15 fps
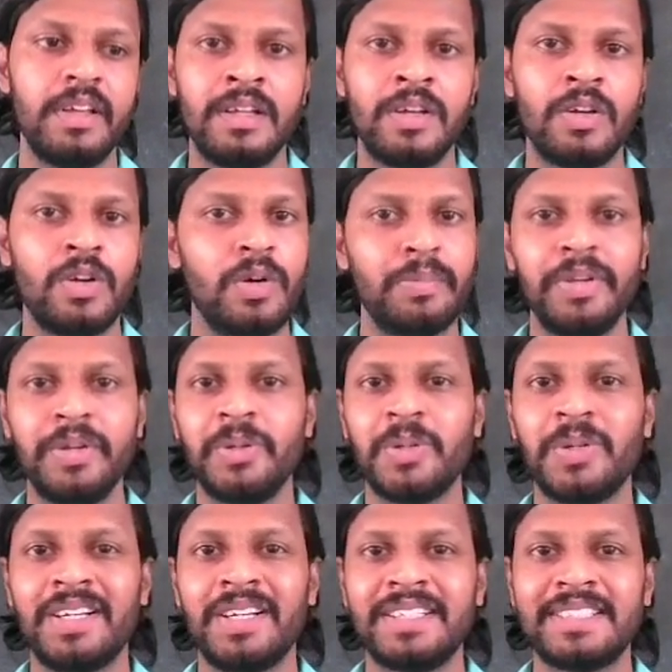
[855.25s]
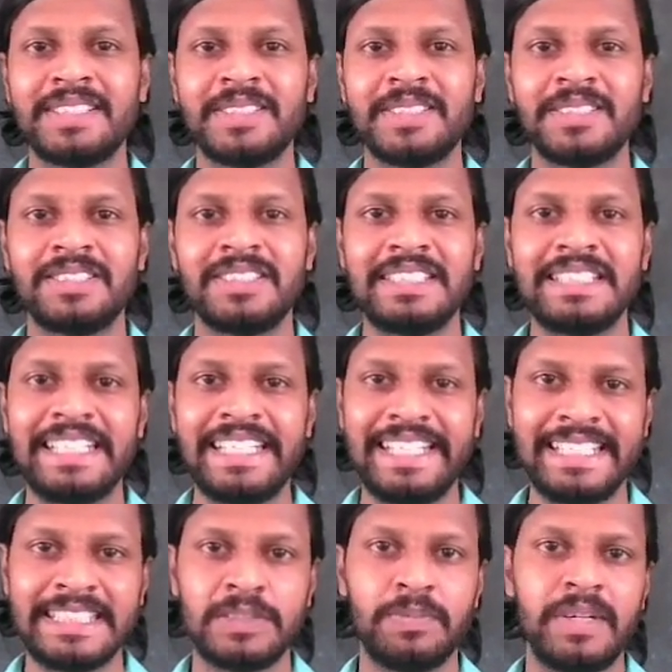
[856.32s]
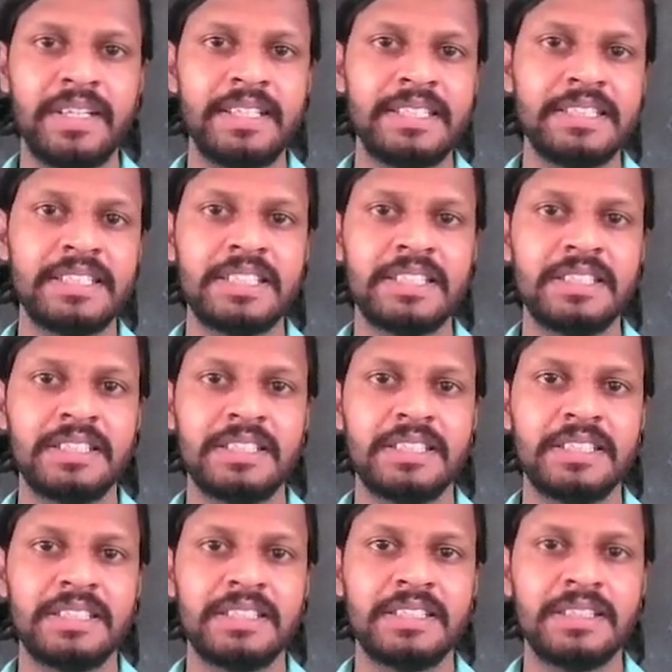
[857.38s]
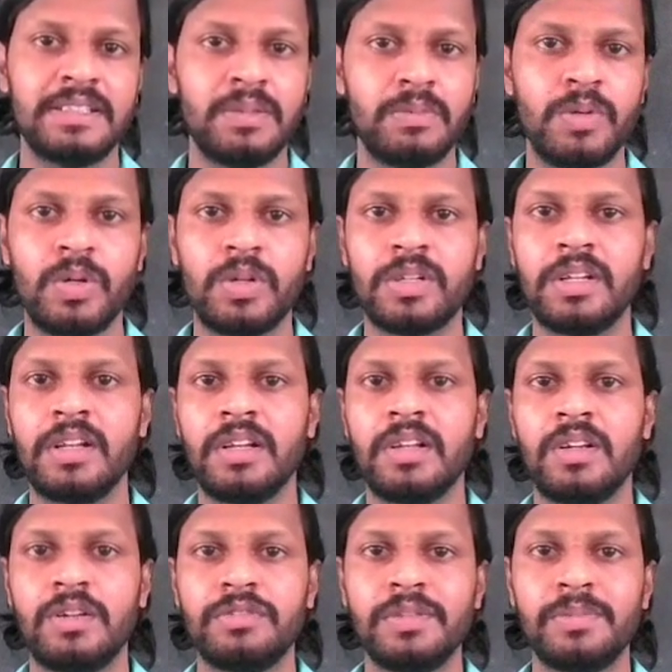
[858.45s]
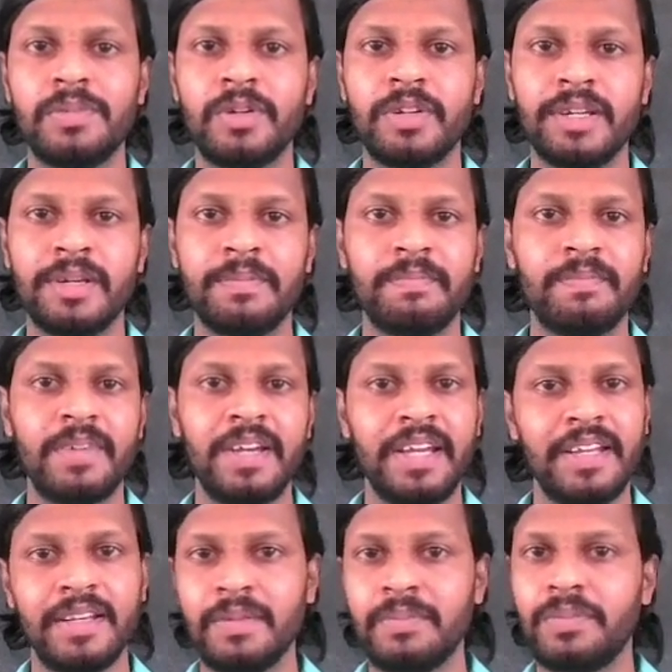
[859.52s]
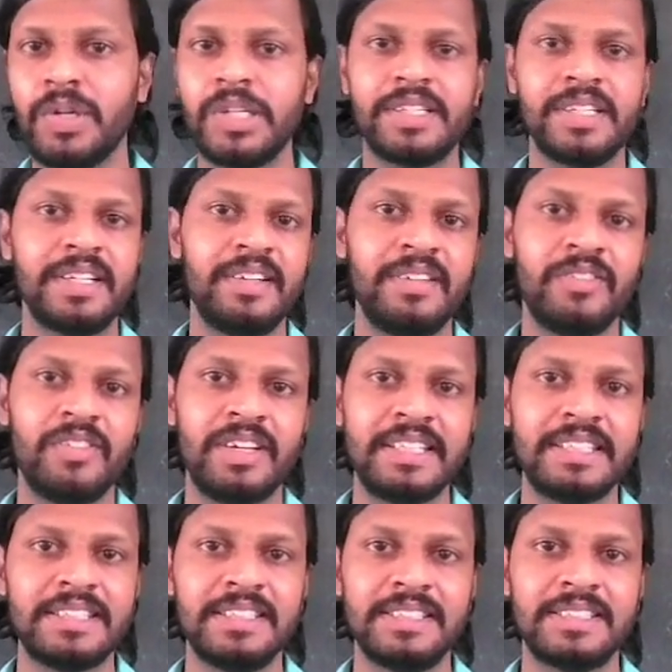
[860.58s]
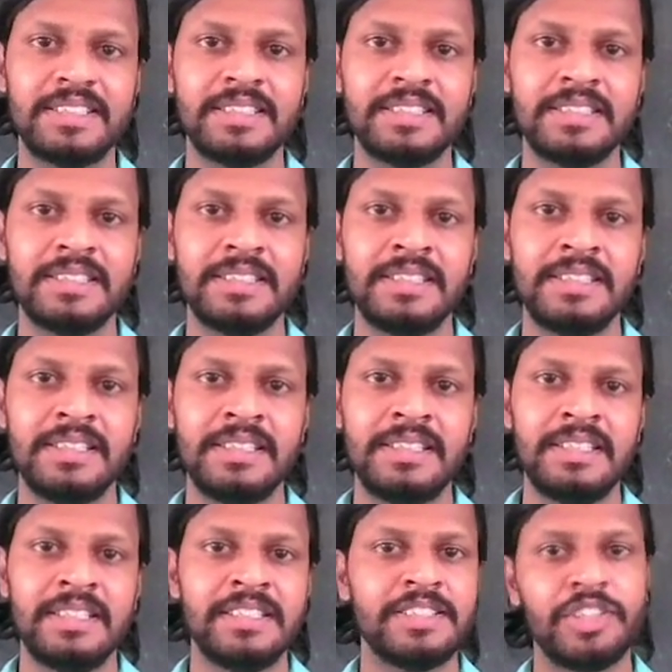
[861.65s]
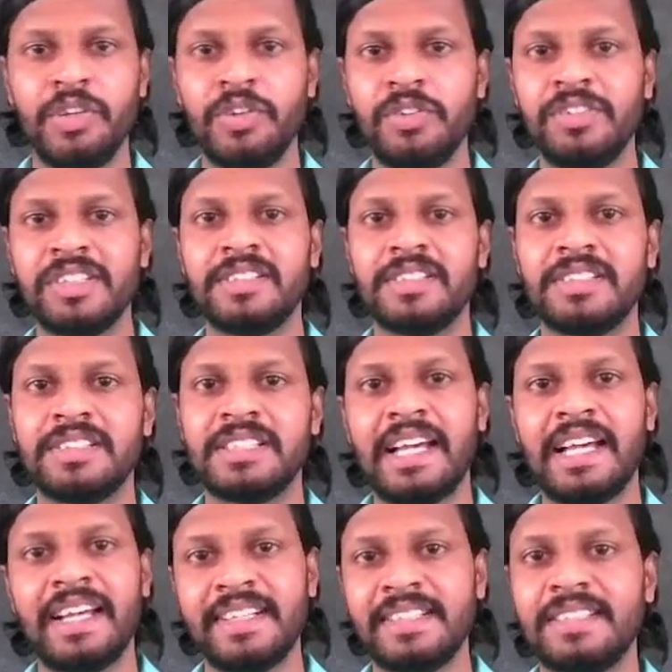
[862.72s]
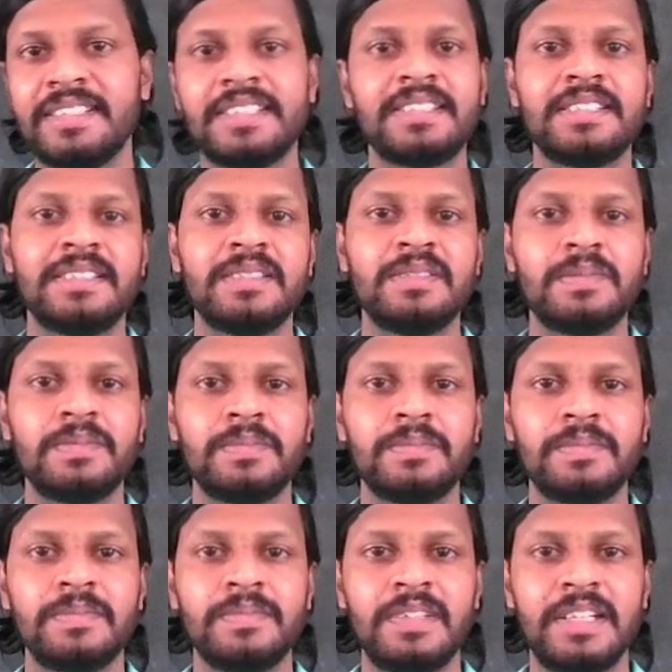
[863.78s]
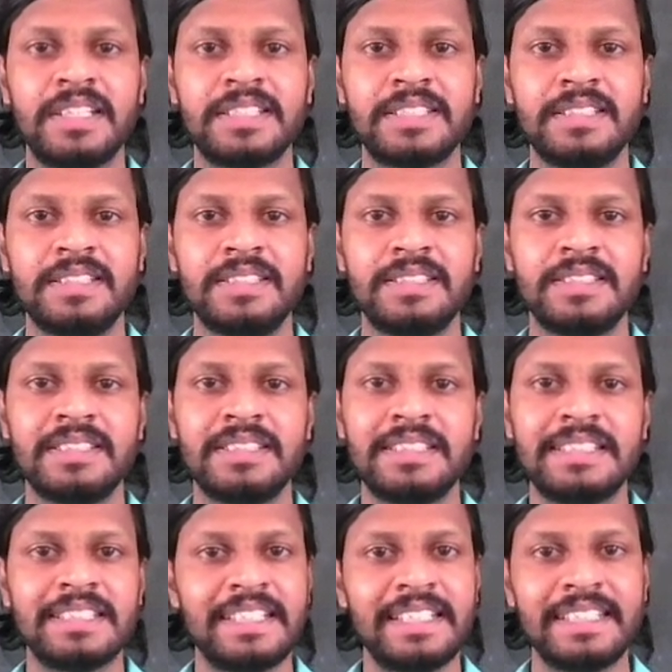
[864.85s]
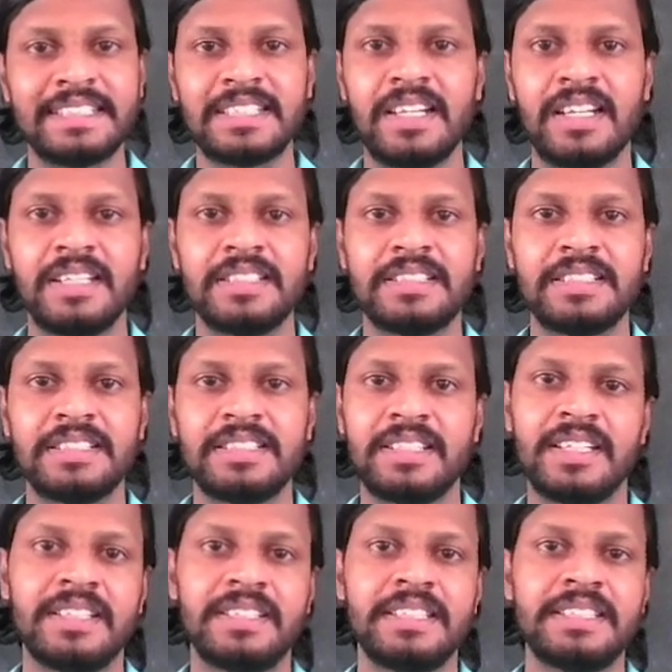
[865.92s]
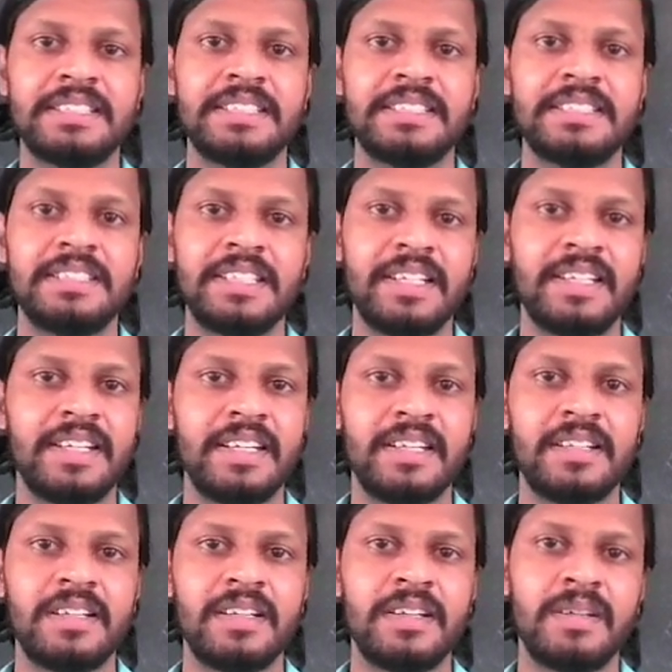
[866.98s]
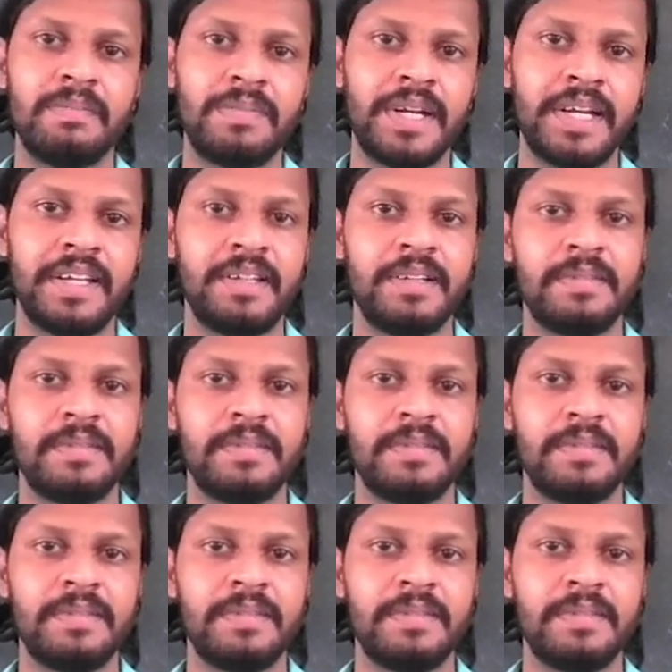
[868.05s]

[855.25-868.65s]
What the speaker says: Hope you understood the explanation, the moral of the poem and poetic devices. See you with another lesson in the next class. Till then, take care. Bye.